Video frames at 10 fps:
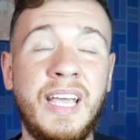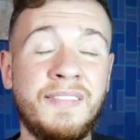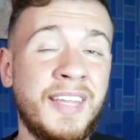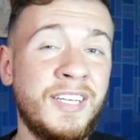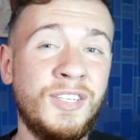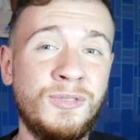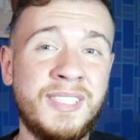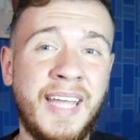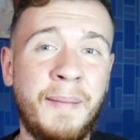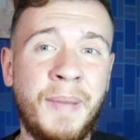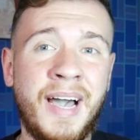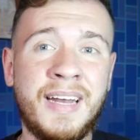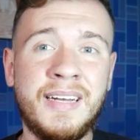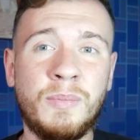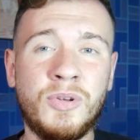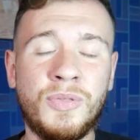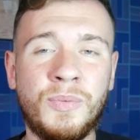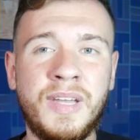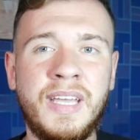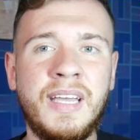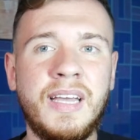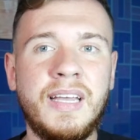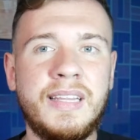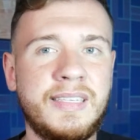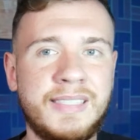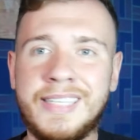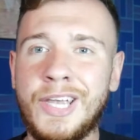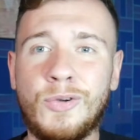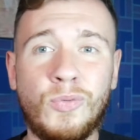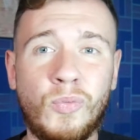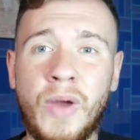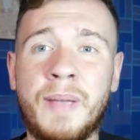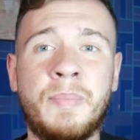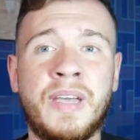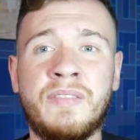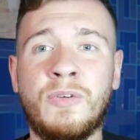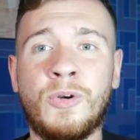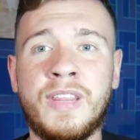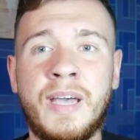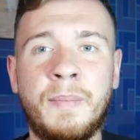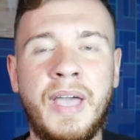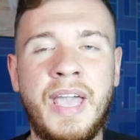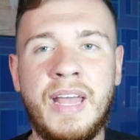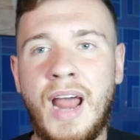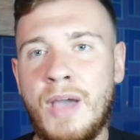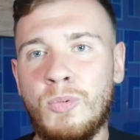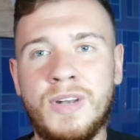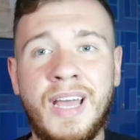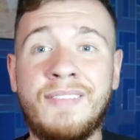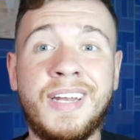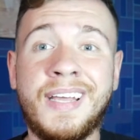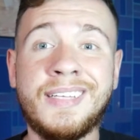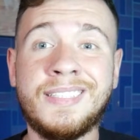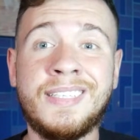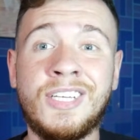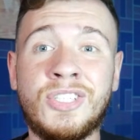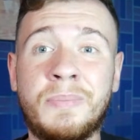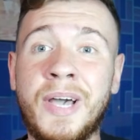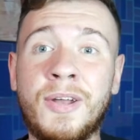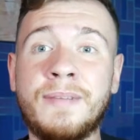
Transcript: If they do stand pat at number three, this is a great pick for them, and I wouldn't have any hesitation about